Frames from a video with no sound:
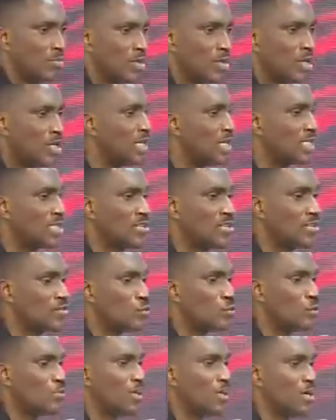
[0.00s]
Listen
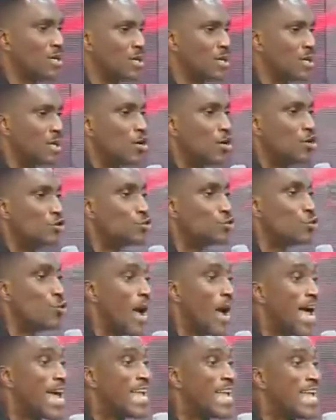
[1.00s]
to me. You
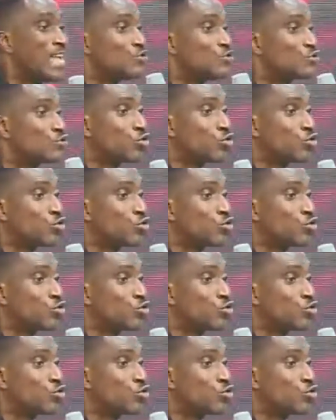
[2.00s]
are in